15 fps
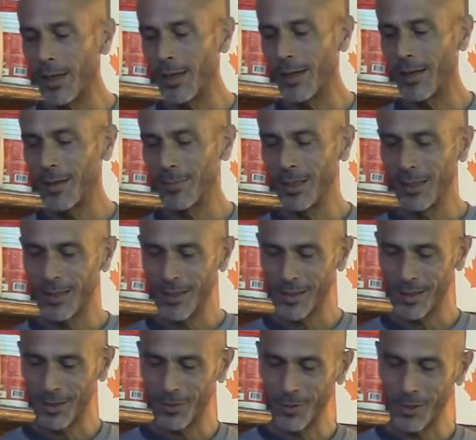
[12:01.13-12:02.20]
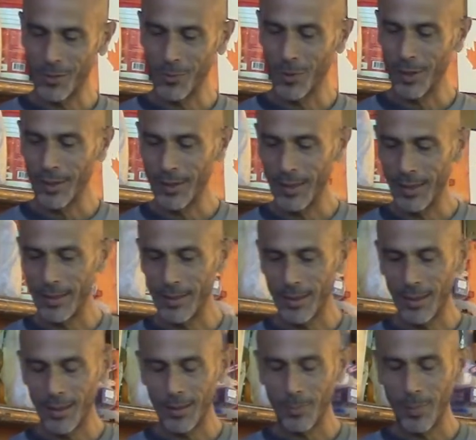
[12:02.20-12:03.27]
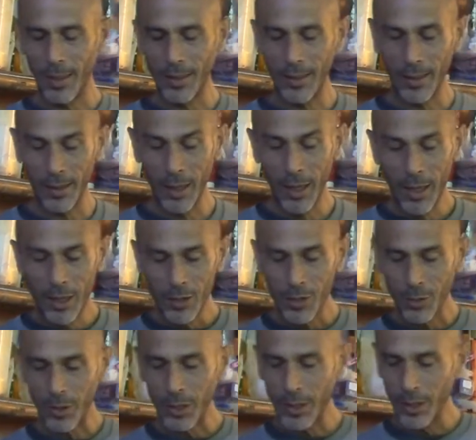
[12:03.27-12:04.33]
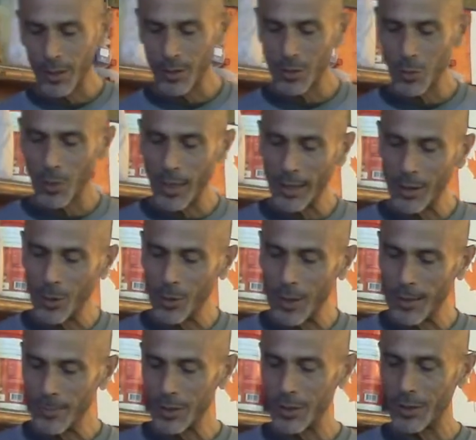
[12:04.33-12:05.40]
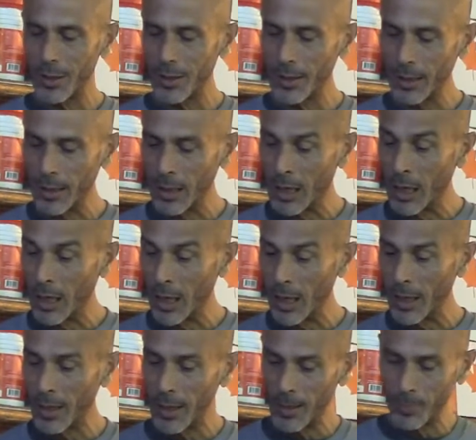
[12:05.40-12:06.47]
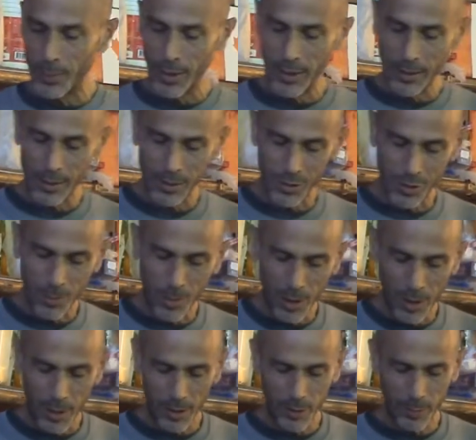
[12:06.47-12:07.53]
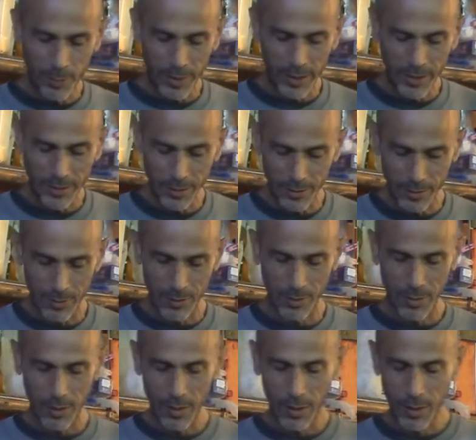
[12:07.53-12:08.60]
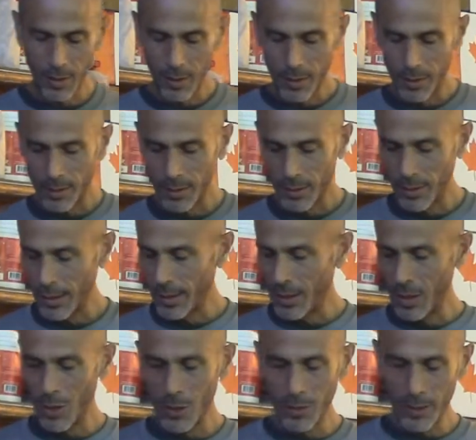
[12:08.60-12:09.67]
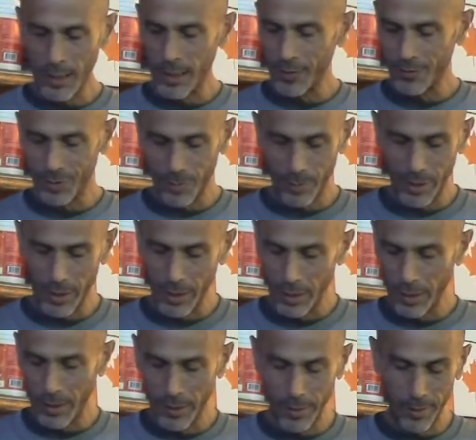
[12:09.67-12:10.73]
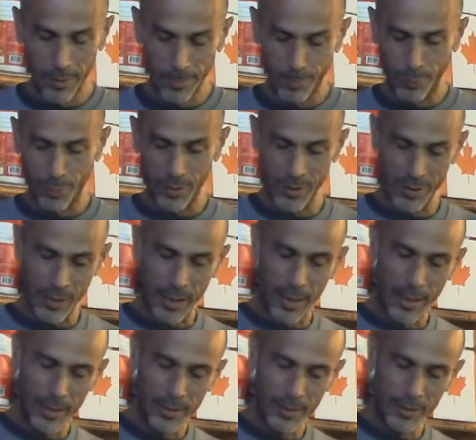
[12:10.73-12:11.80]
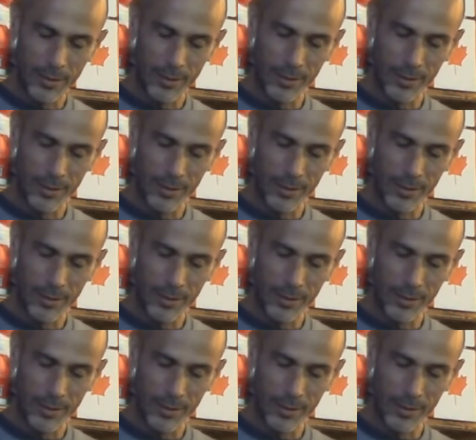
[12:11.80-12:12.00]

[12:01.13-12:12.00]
Because it was a really tasty pancake. So here's what I do. I'm just going to cut up into smaller pieces. They don't have to be precise.